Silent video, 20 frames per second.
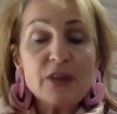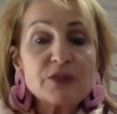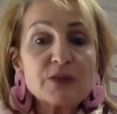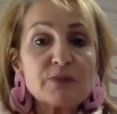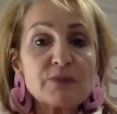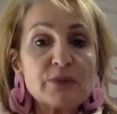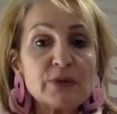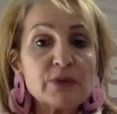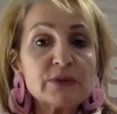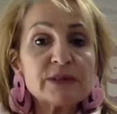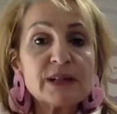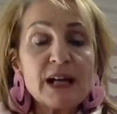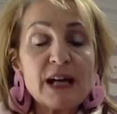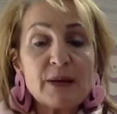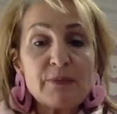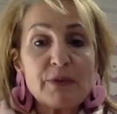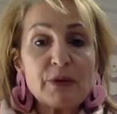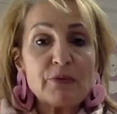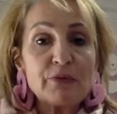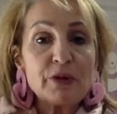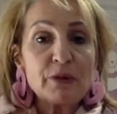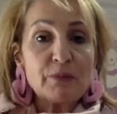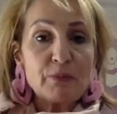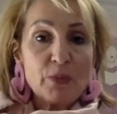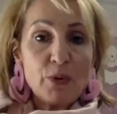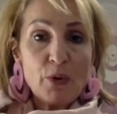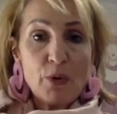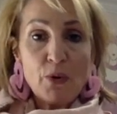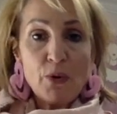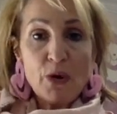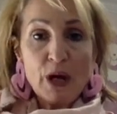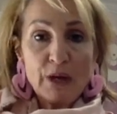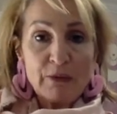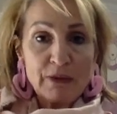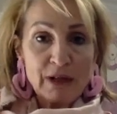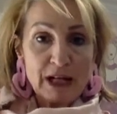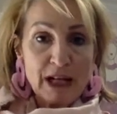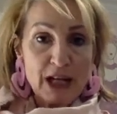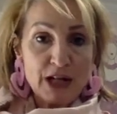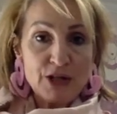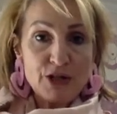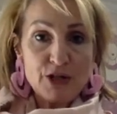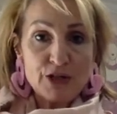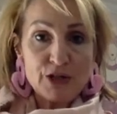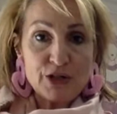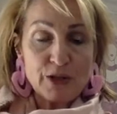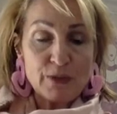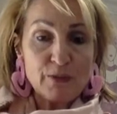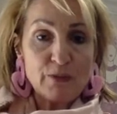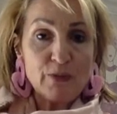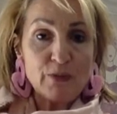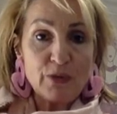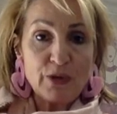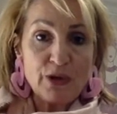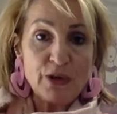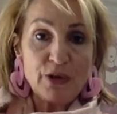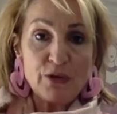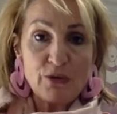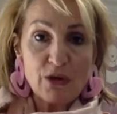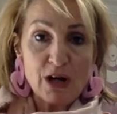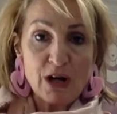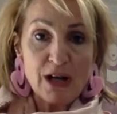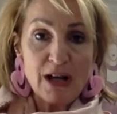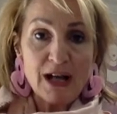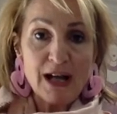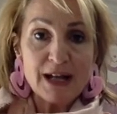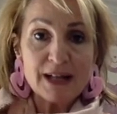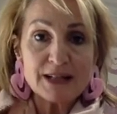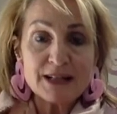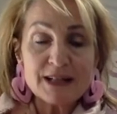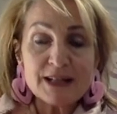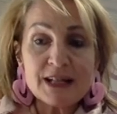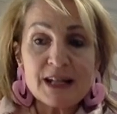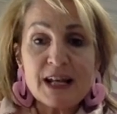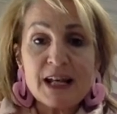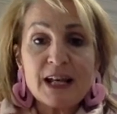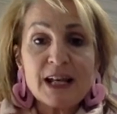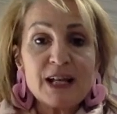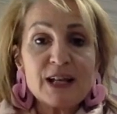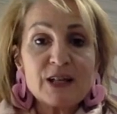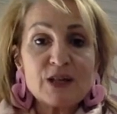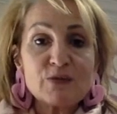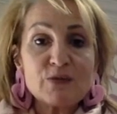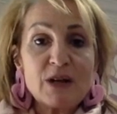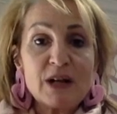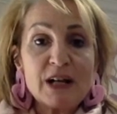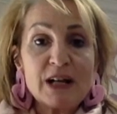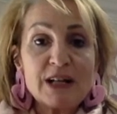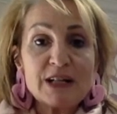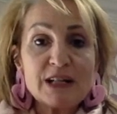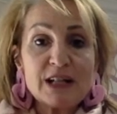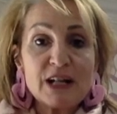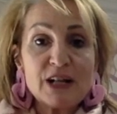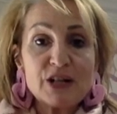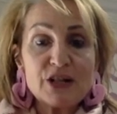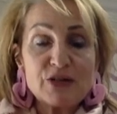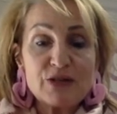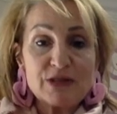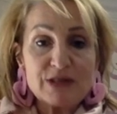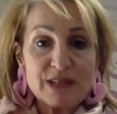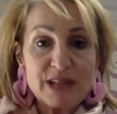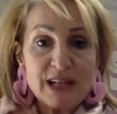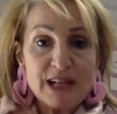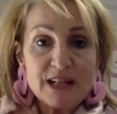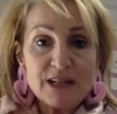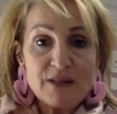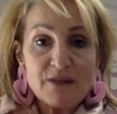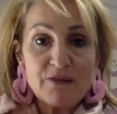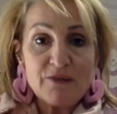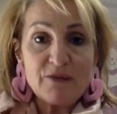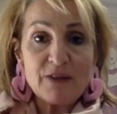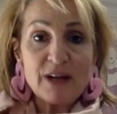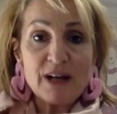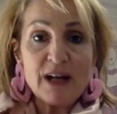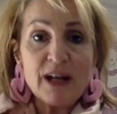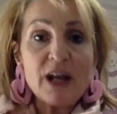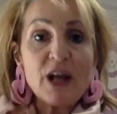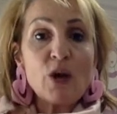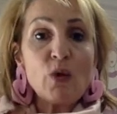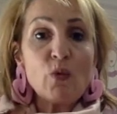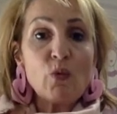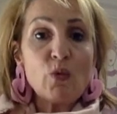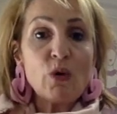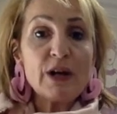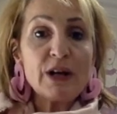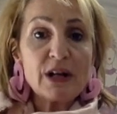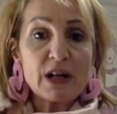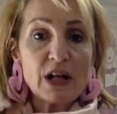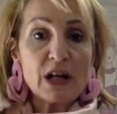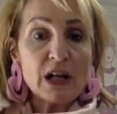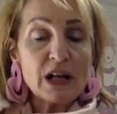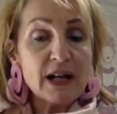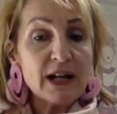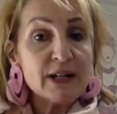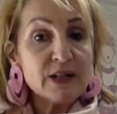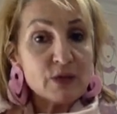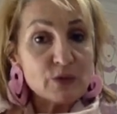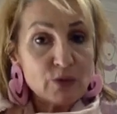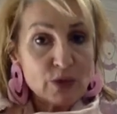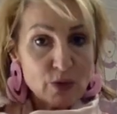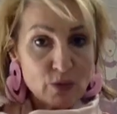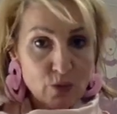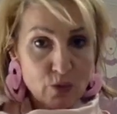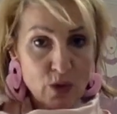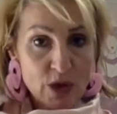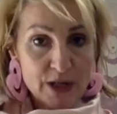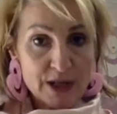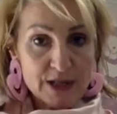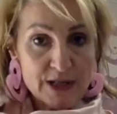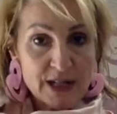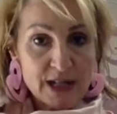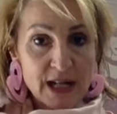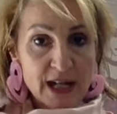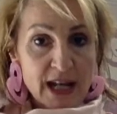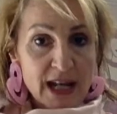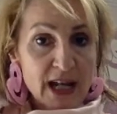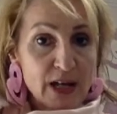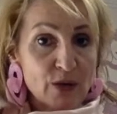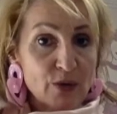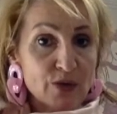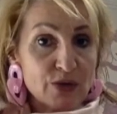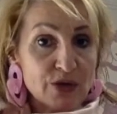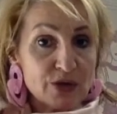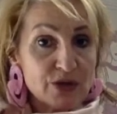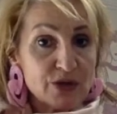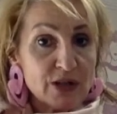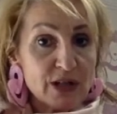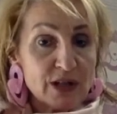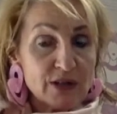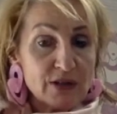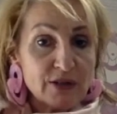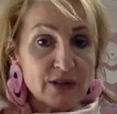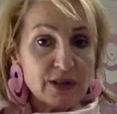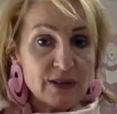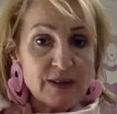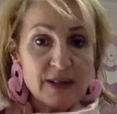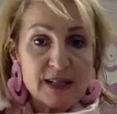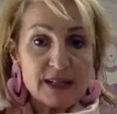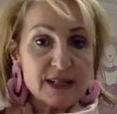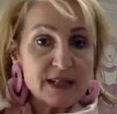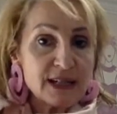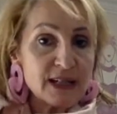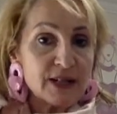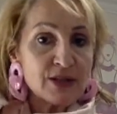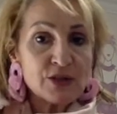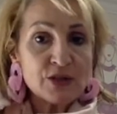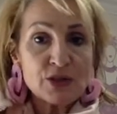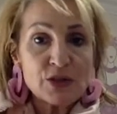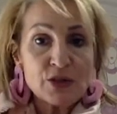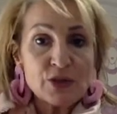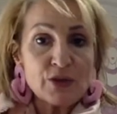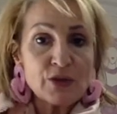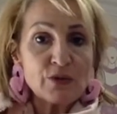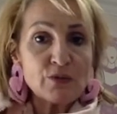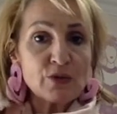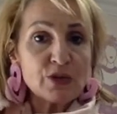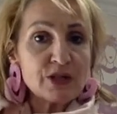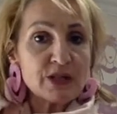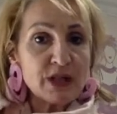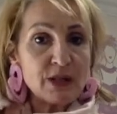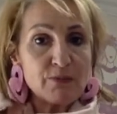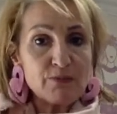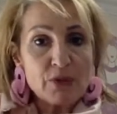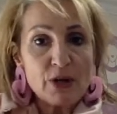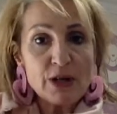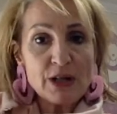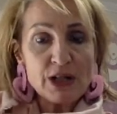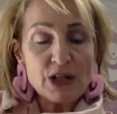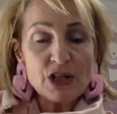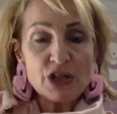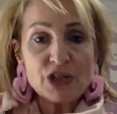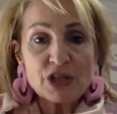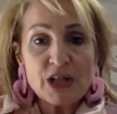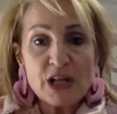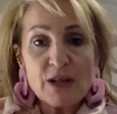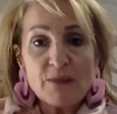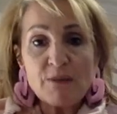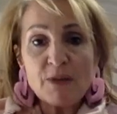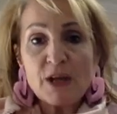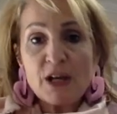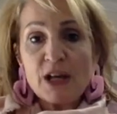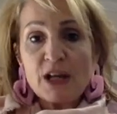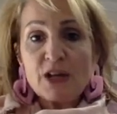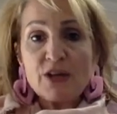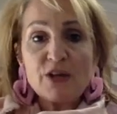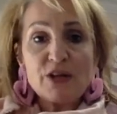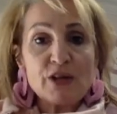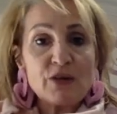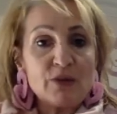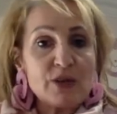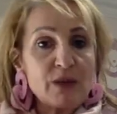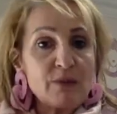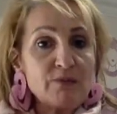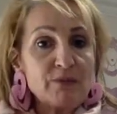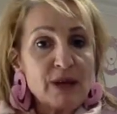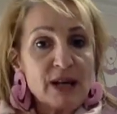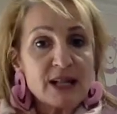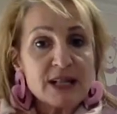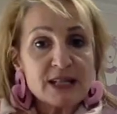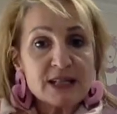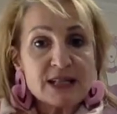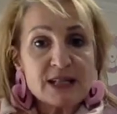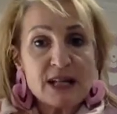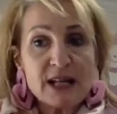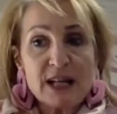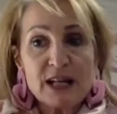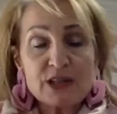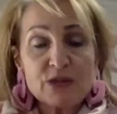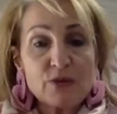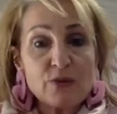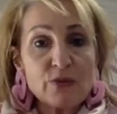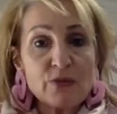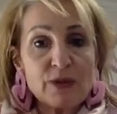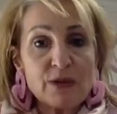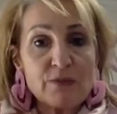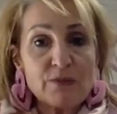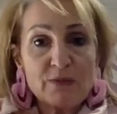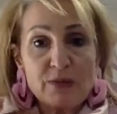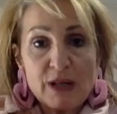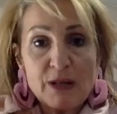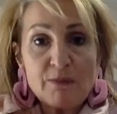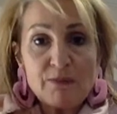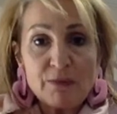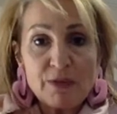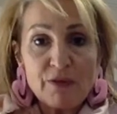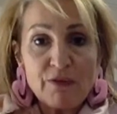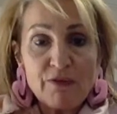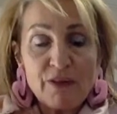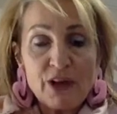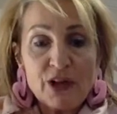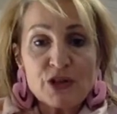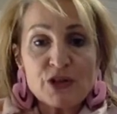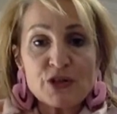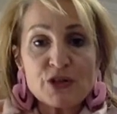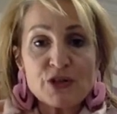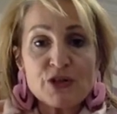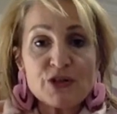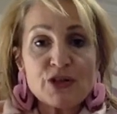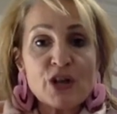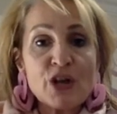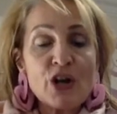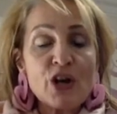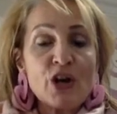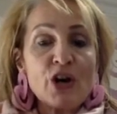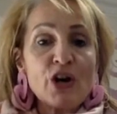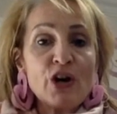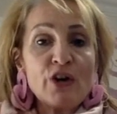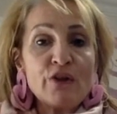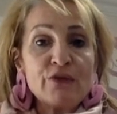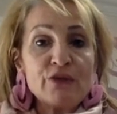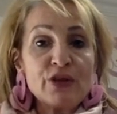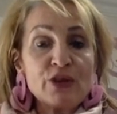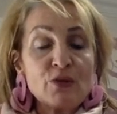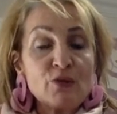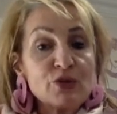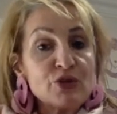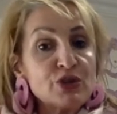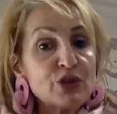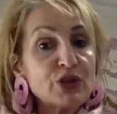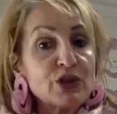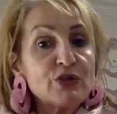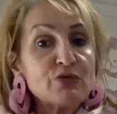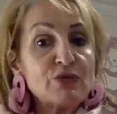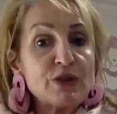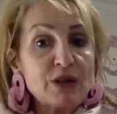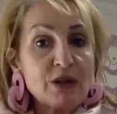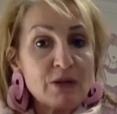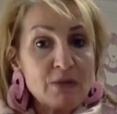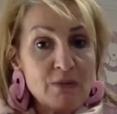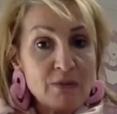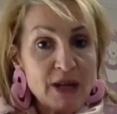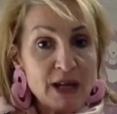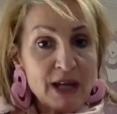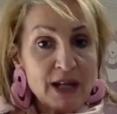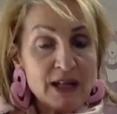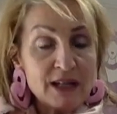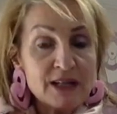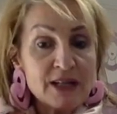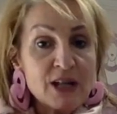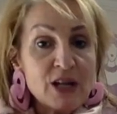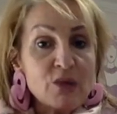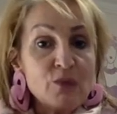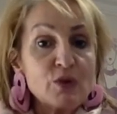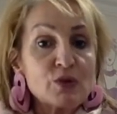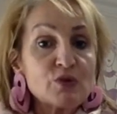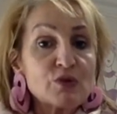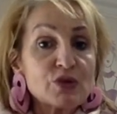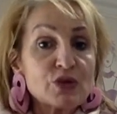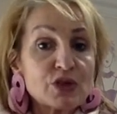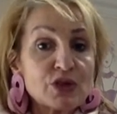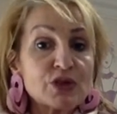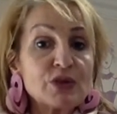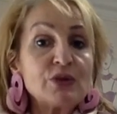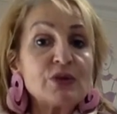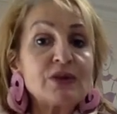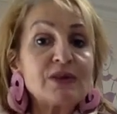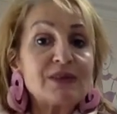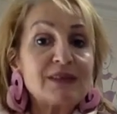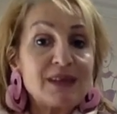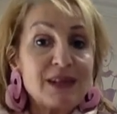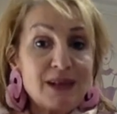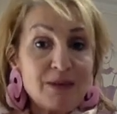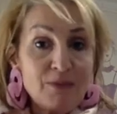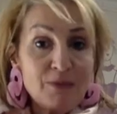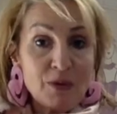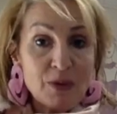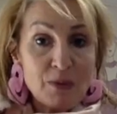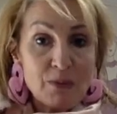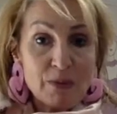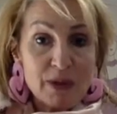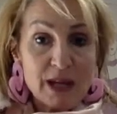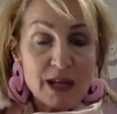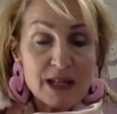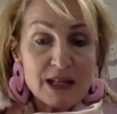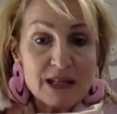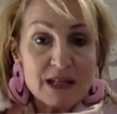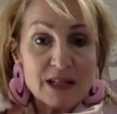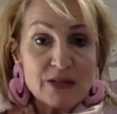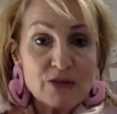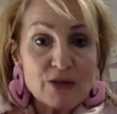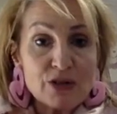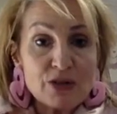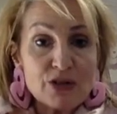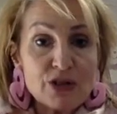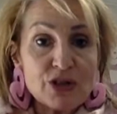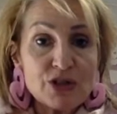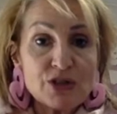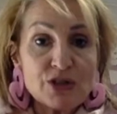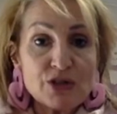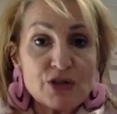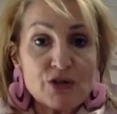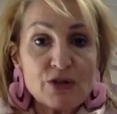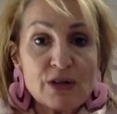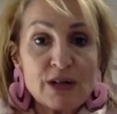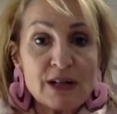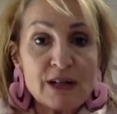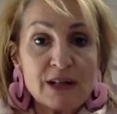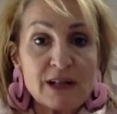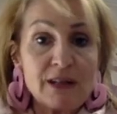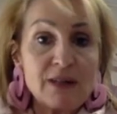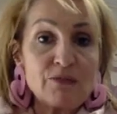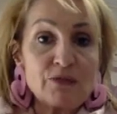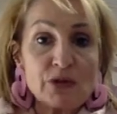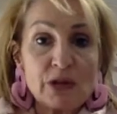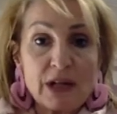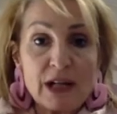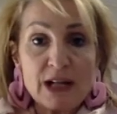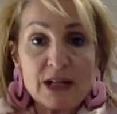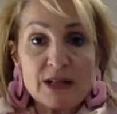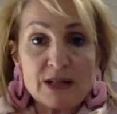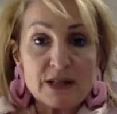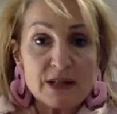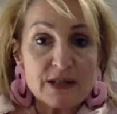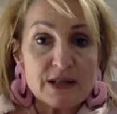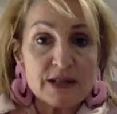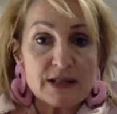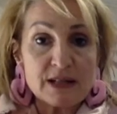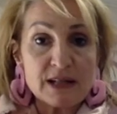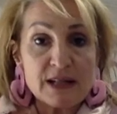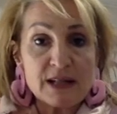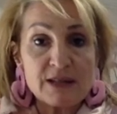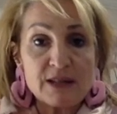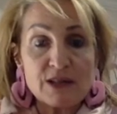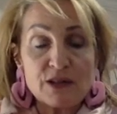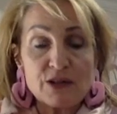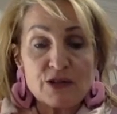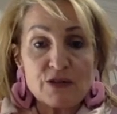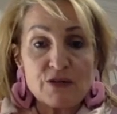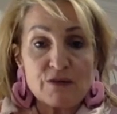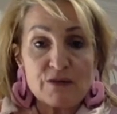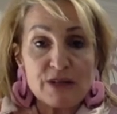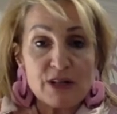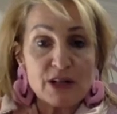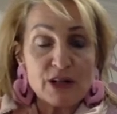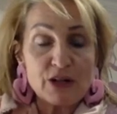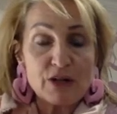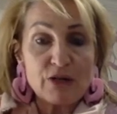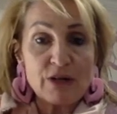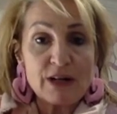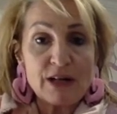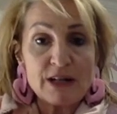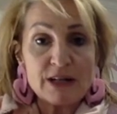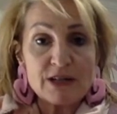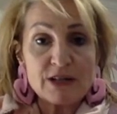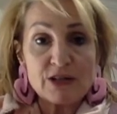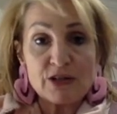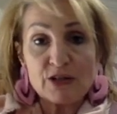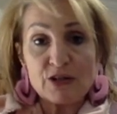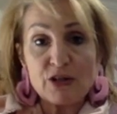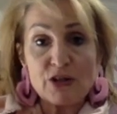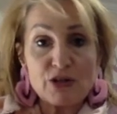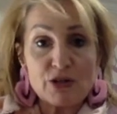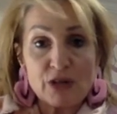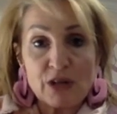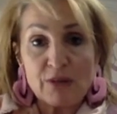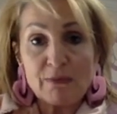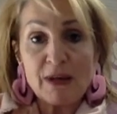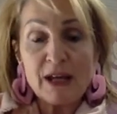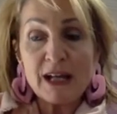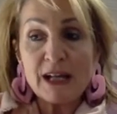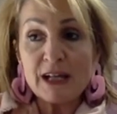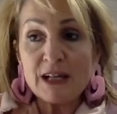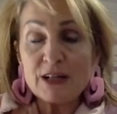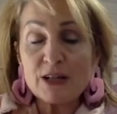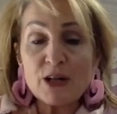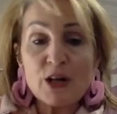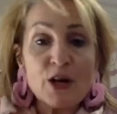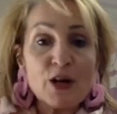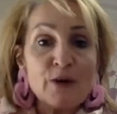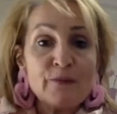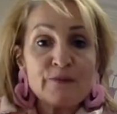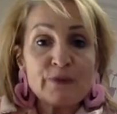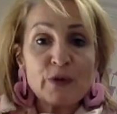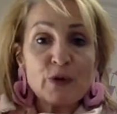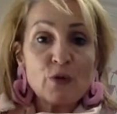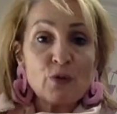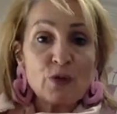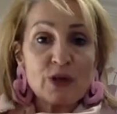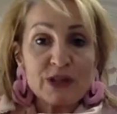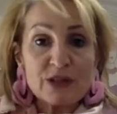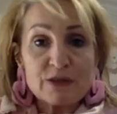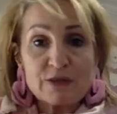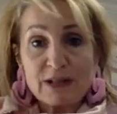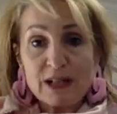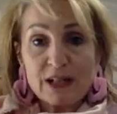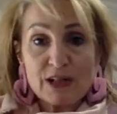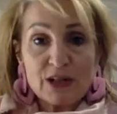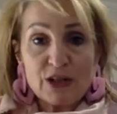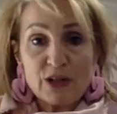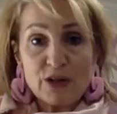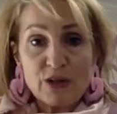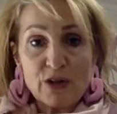build up a rapport and relationship with your clients, as well as how to identify what a client would want, and also to look at their skin tone, what their body shape, their bust size, all their imperfections of what you could recommend which would suit them the best, not just to try and get them your latest design that you've now created. You can make it, or what's on